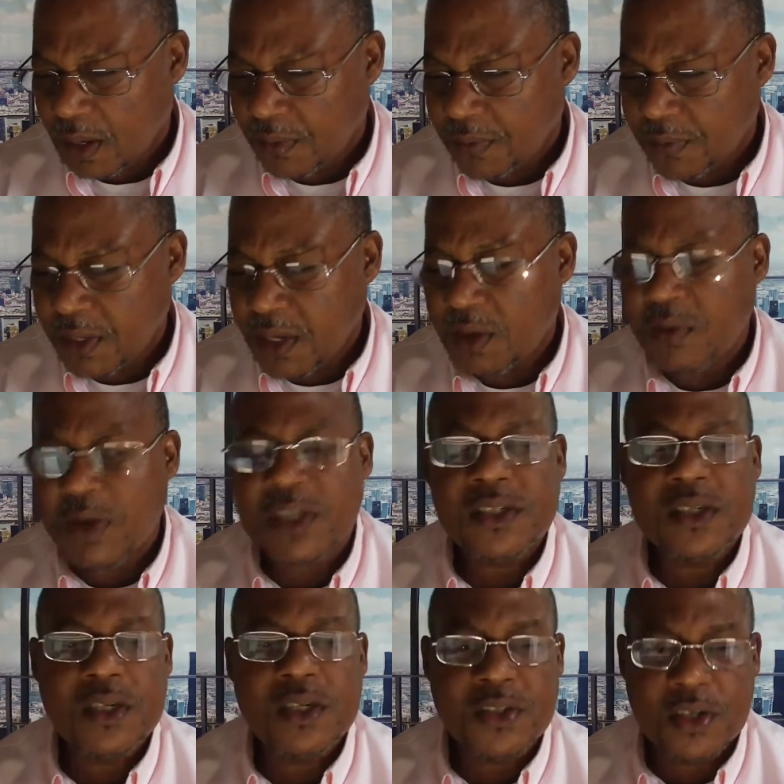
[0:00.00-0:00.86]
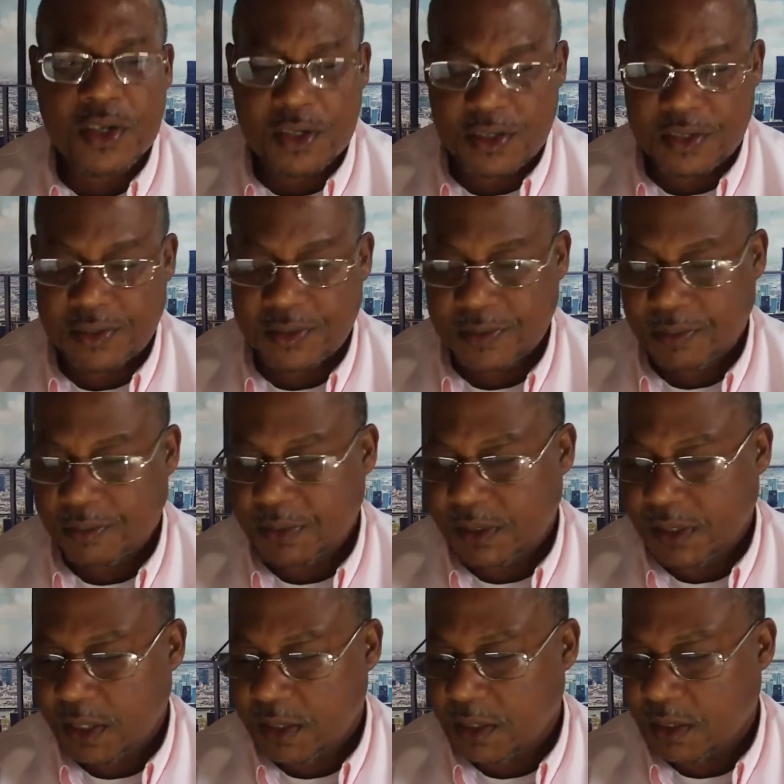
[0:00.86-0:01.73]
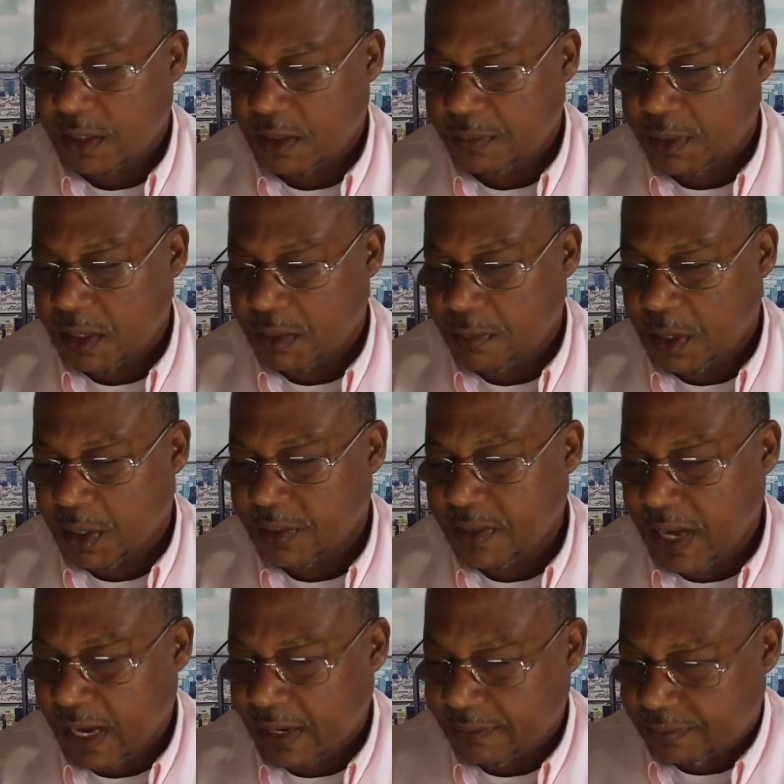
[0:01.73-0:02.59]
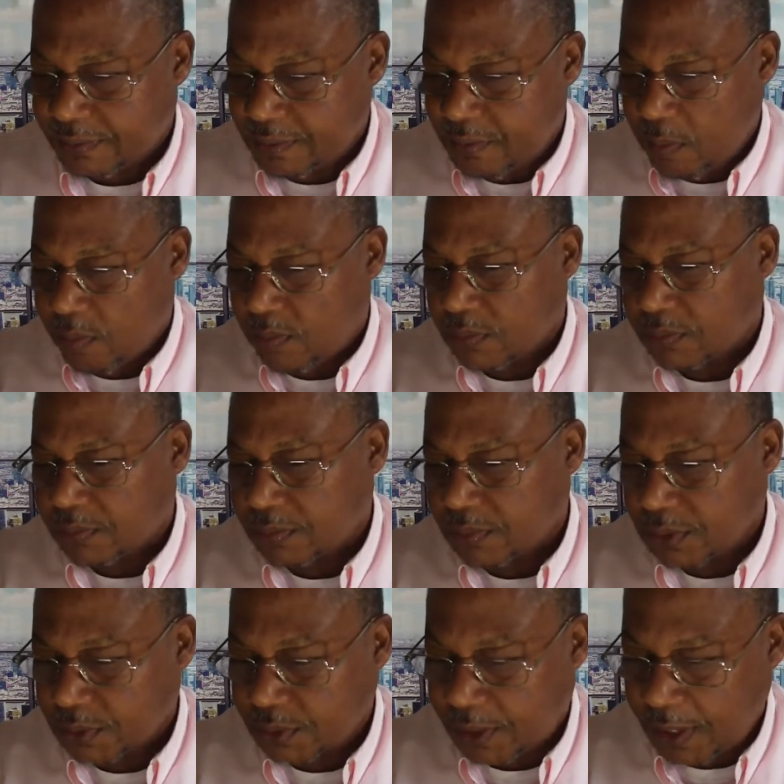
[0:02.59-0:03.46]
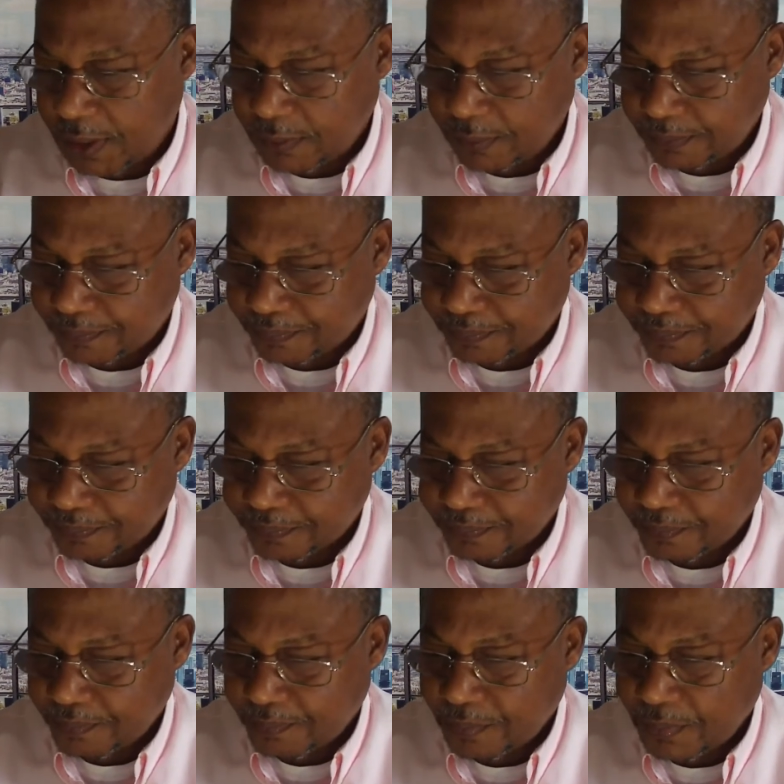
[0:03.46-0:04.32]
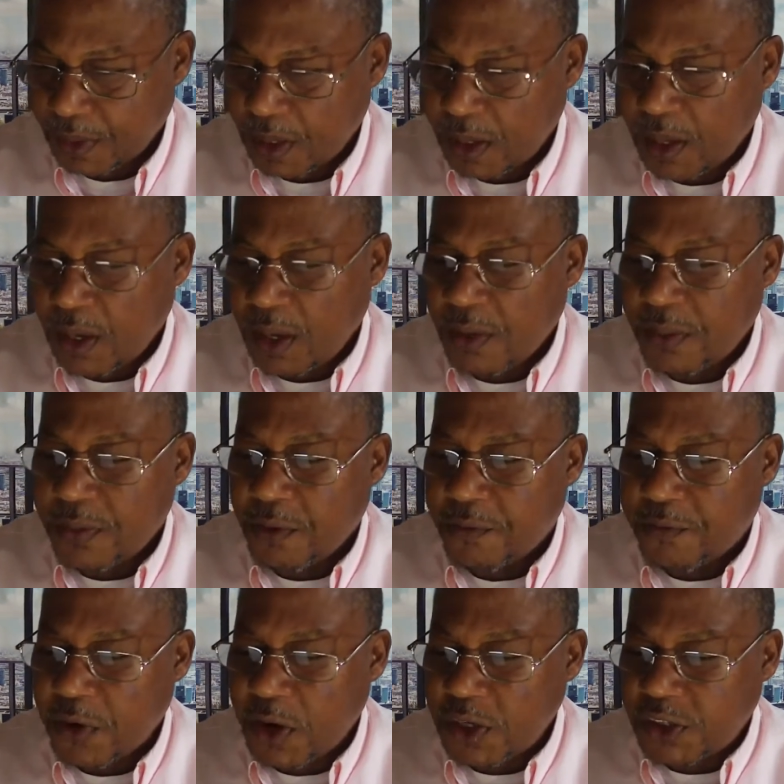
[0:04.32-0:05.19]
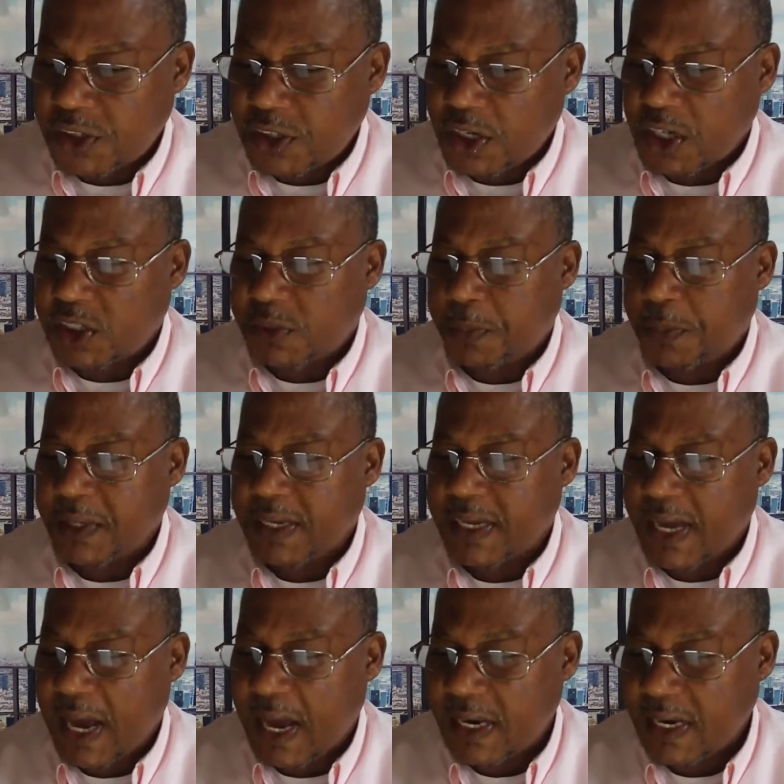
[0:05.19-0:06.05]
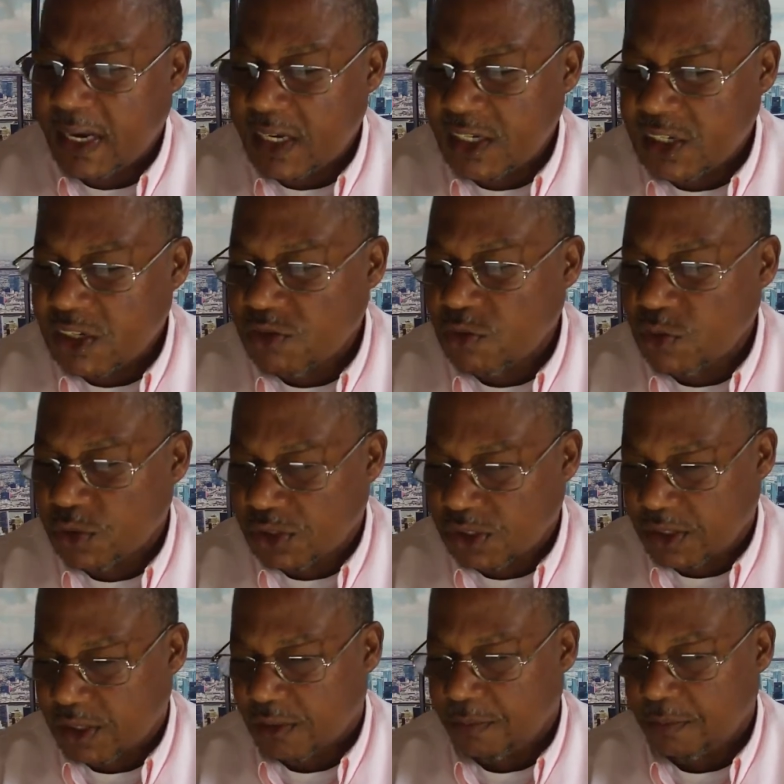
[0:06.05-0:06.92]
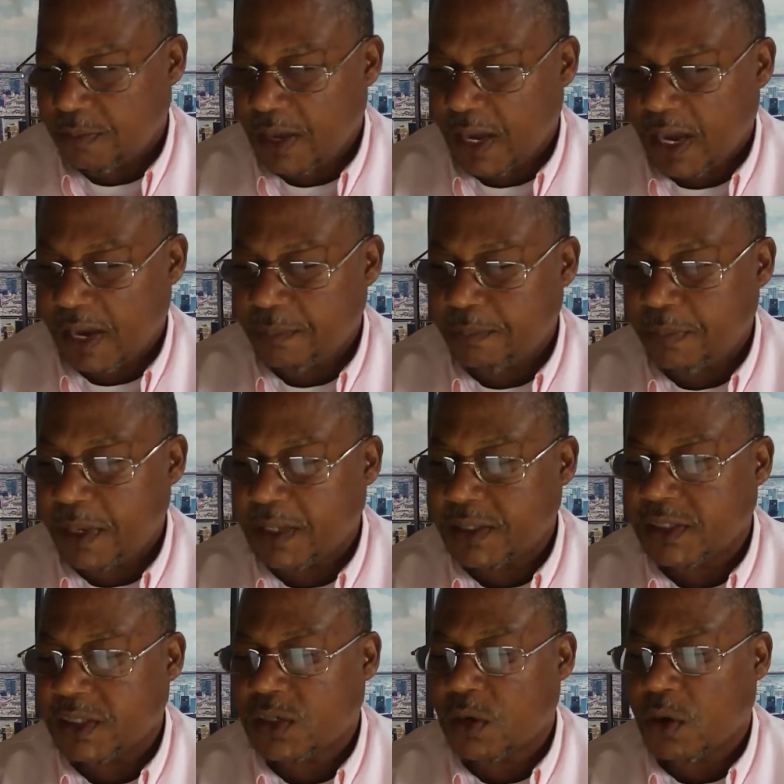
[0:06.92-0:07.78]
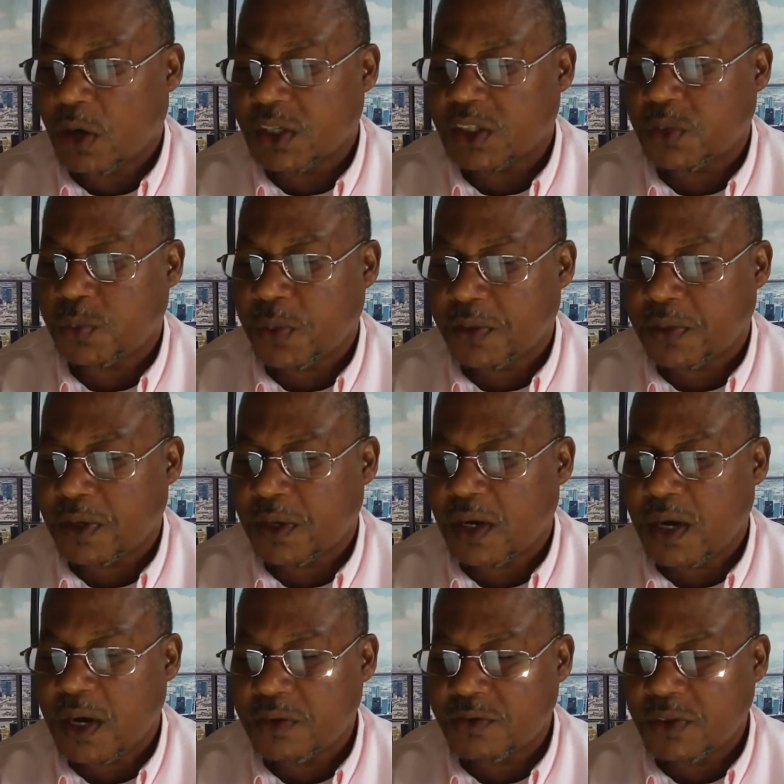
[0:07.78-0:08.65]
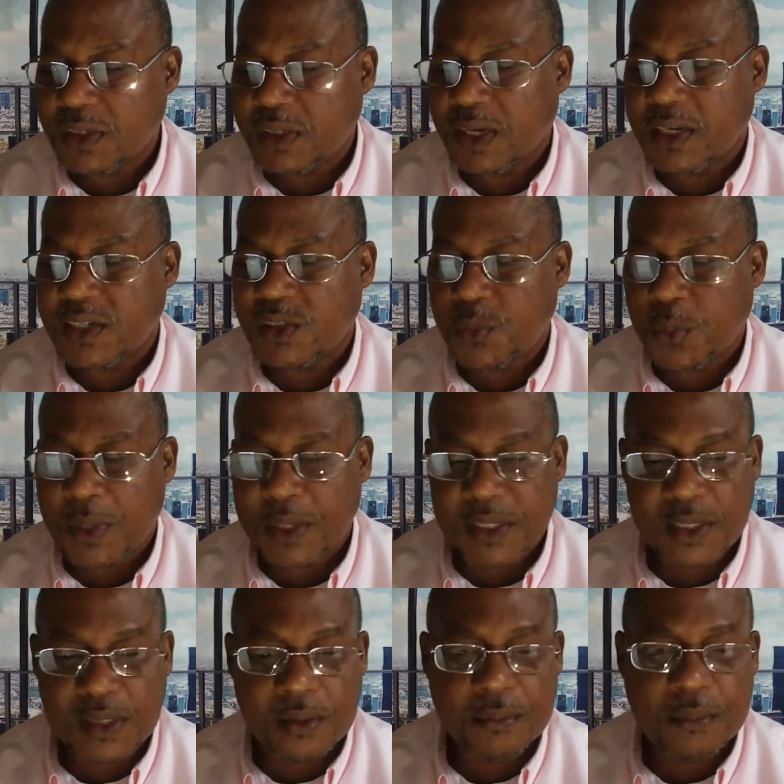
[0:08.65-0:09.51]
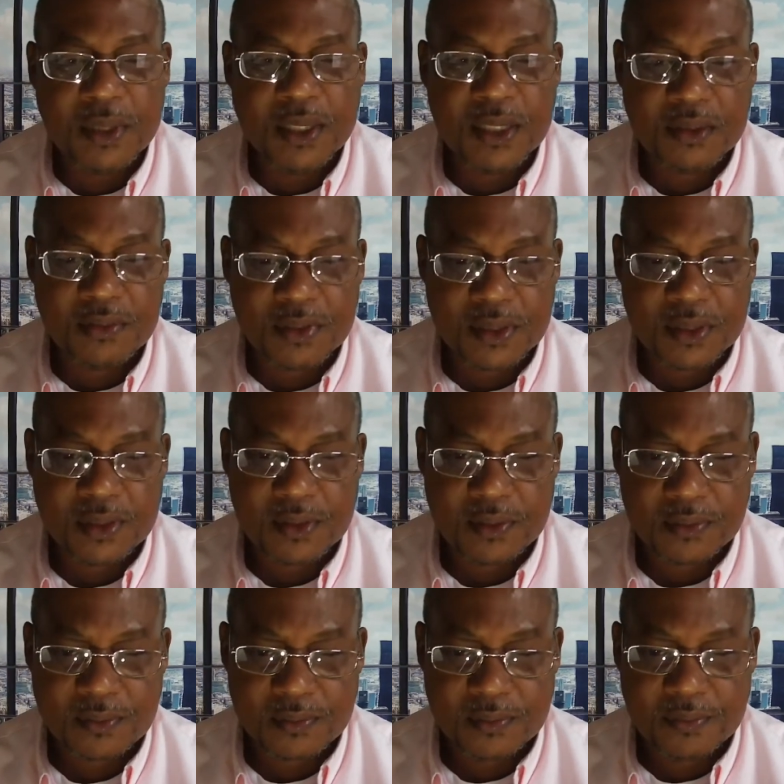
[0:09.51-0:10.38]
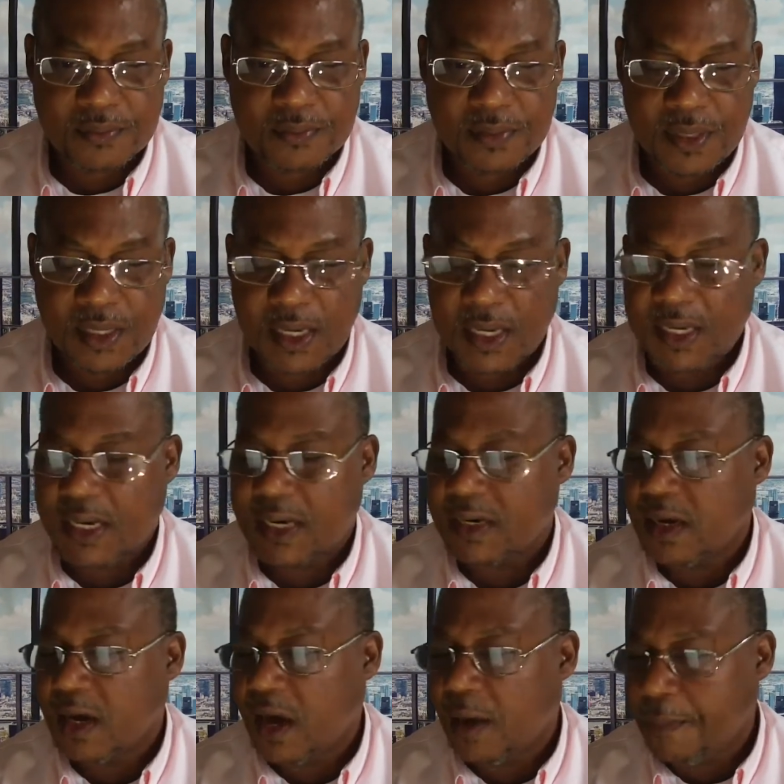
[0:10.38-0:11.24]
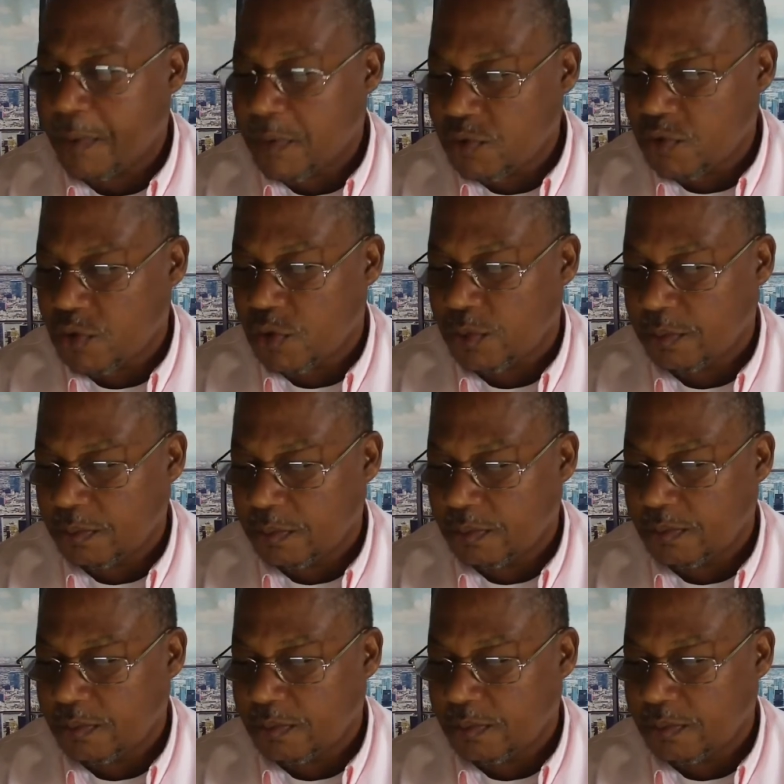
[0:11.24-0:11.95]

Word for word: The original church. Let me tell you a little bit about that. Okay? The first church began in Jerusalem at Pentecost with 120 believers in an upper room